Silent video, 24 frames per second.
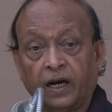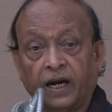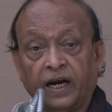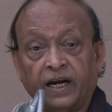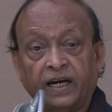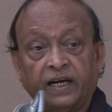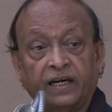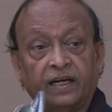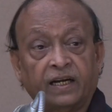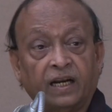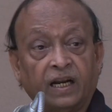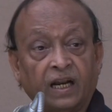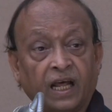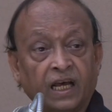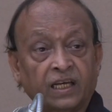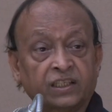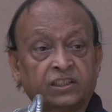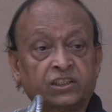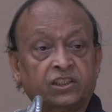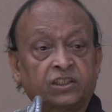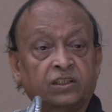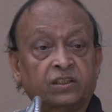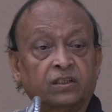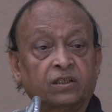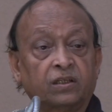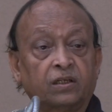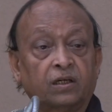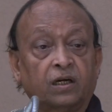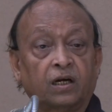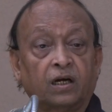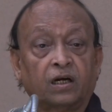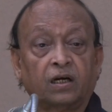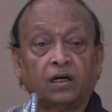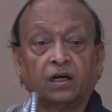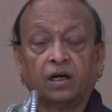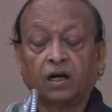And last,
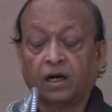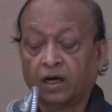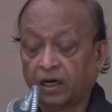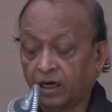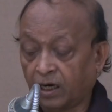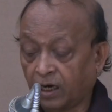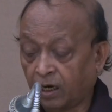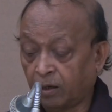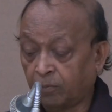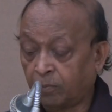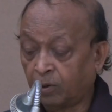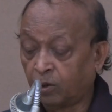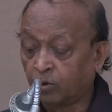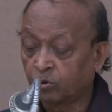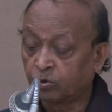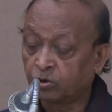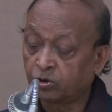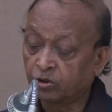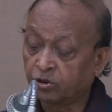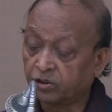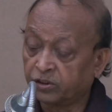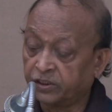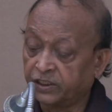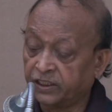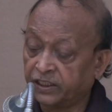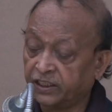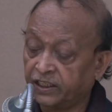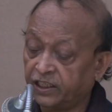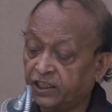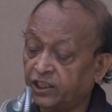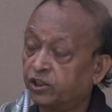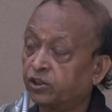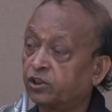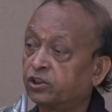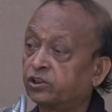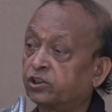about the
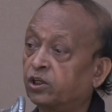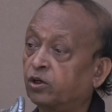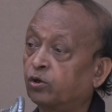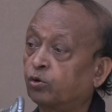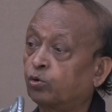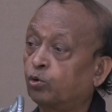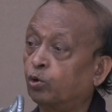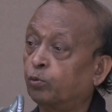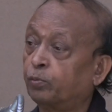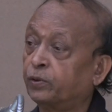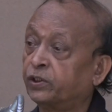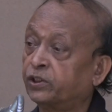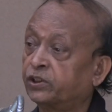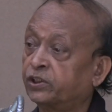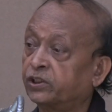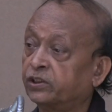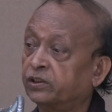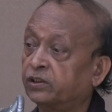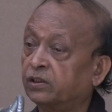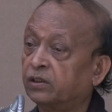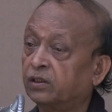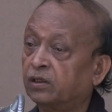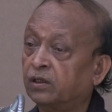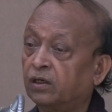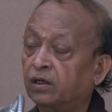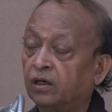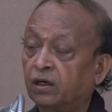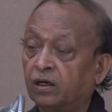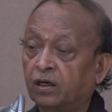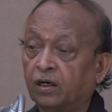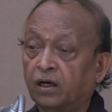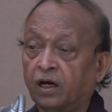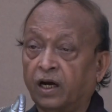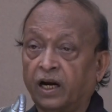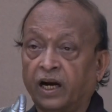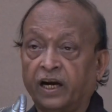international cooperation.
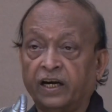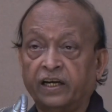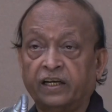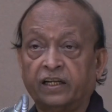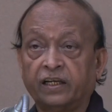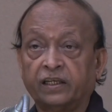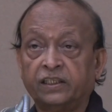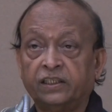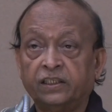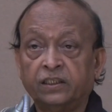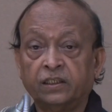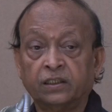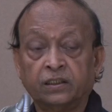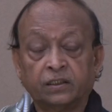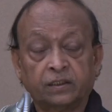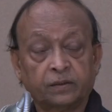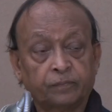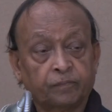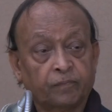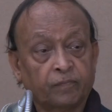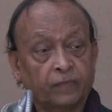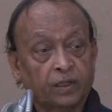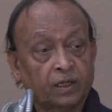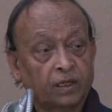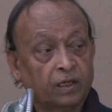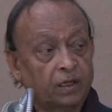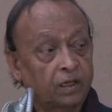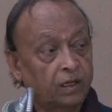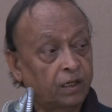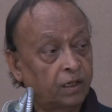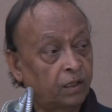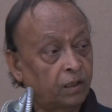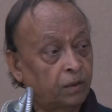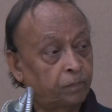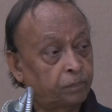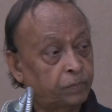And here,
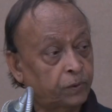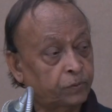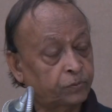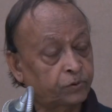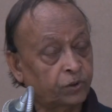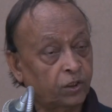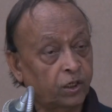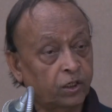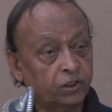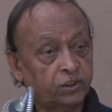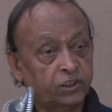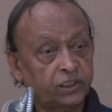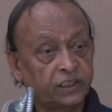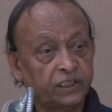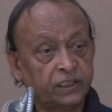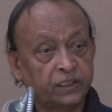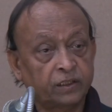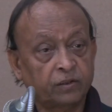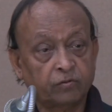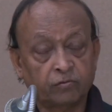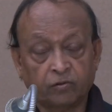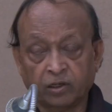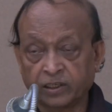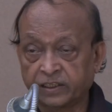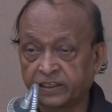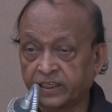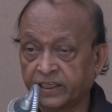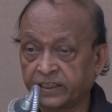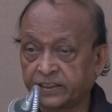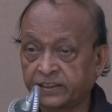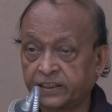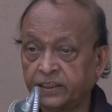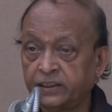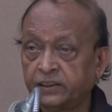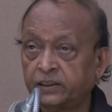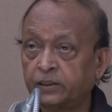Professor Atri worked
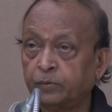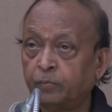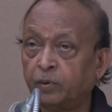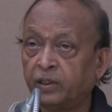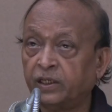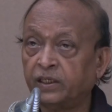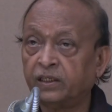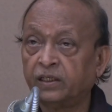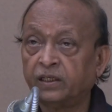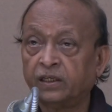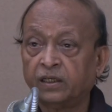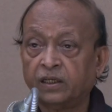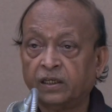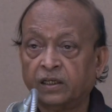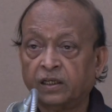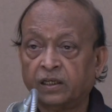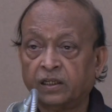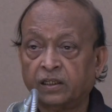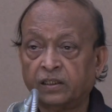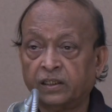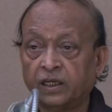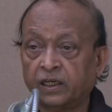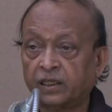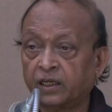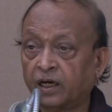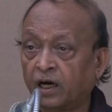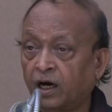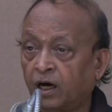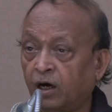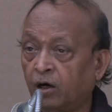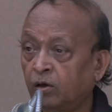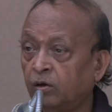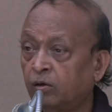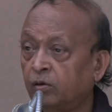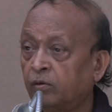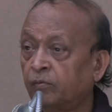extensively that
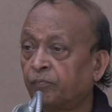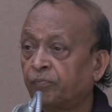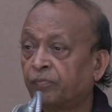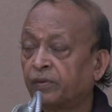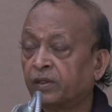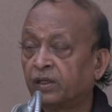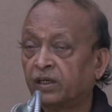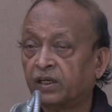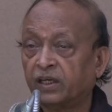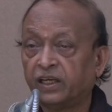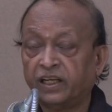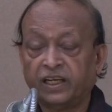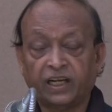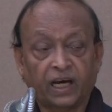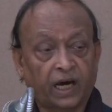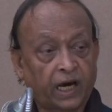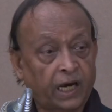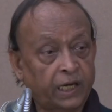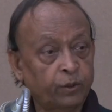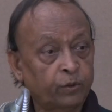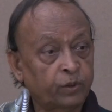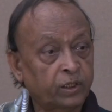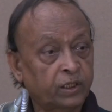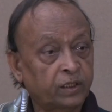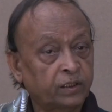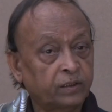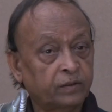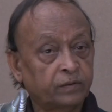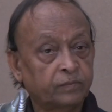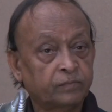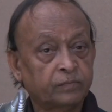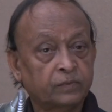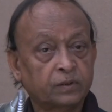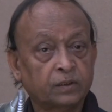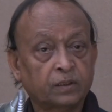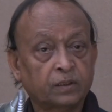how in Iora